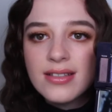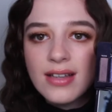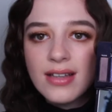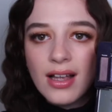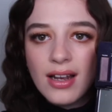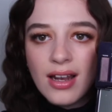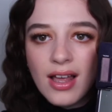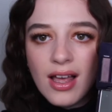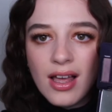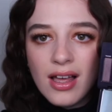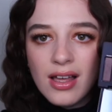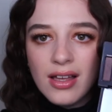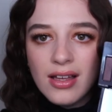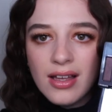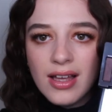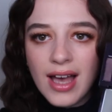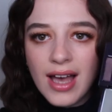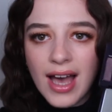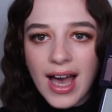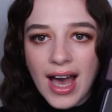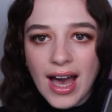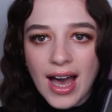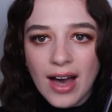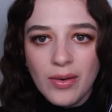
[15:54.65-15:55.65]
colour,
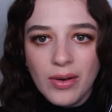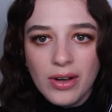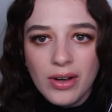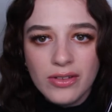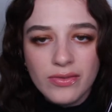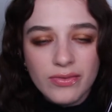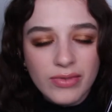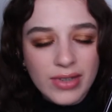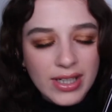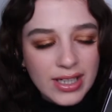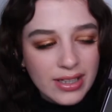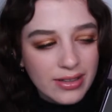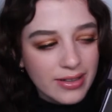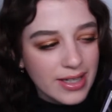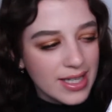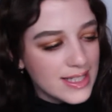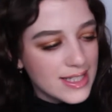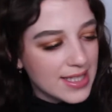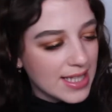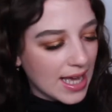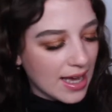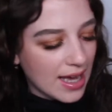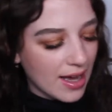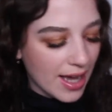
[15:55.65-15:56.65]
how unreal
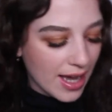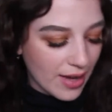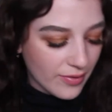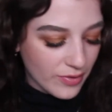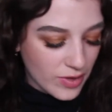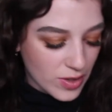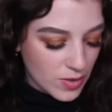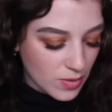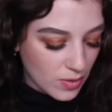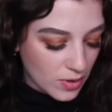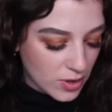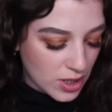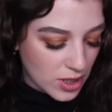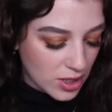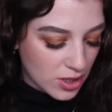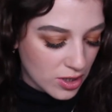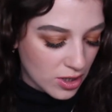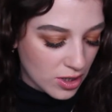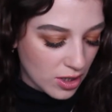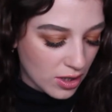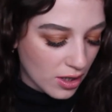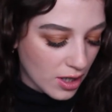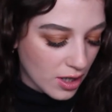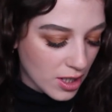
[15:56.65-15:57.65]
is that? I have to swatch it to
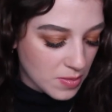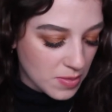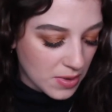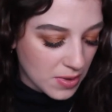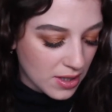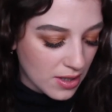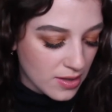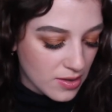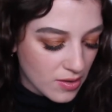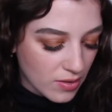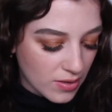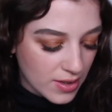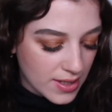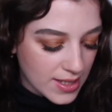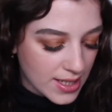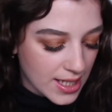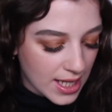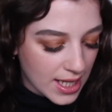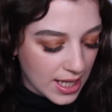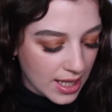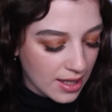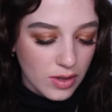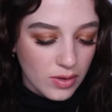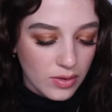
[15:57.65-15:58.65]
show you guys because
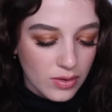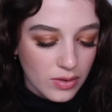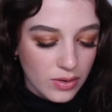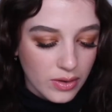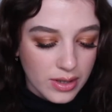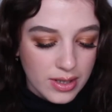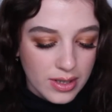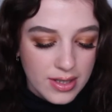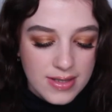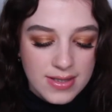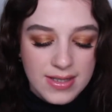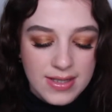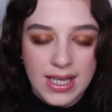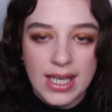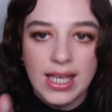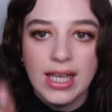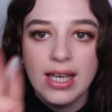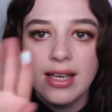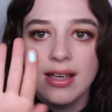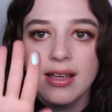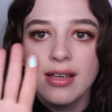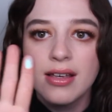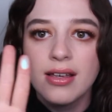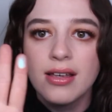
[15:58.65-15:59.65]
honestly, you're not going to
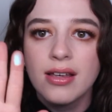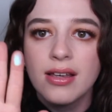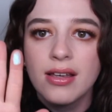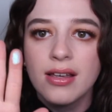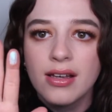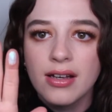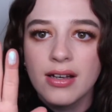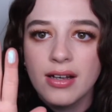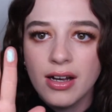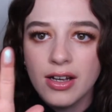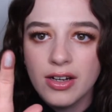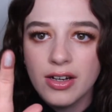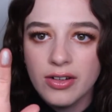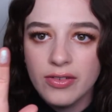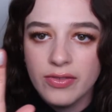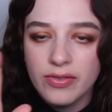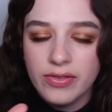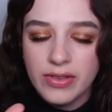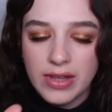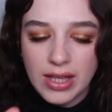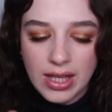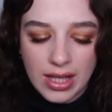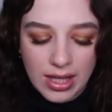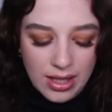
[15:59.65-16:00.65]
see kind
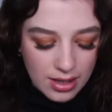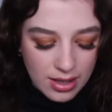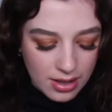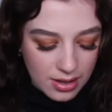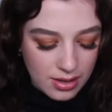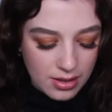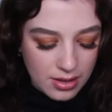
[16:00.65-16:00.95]
of the...